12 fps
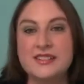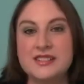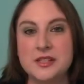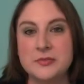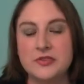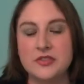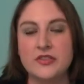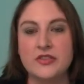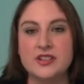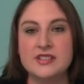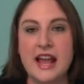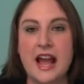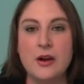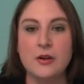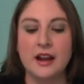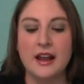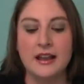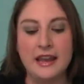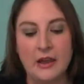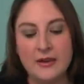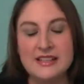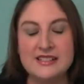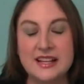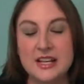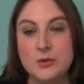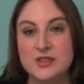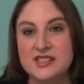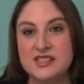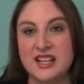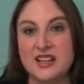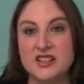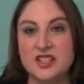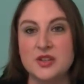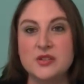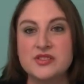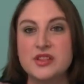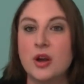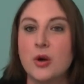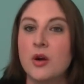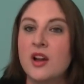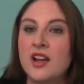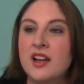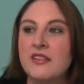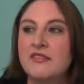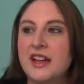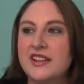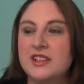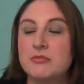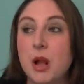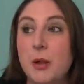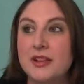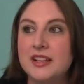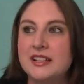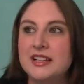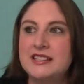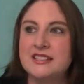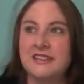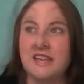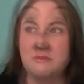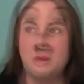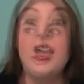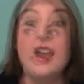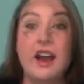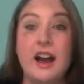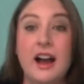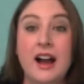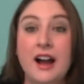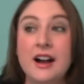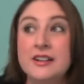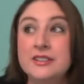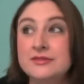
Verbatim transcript: asleep through the first hour. And now he said he was sick too, so that didn't probably didn't. He said that probably didn't. Uh,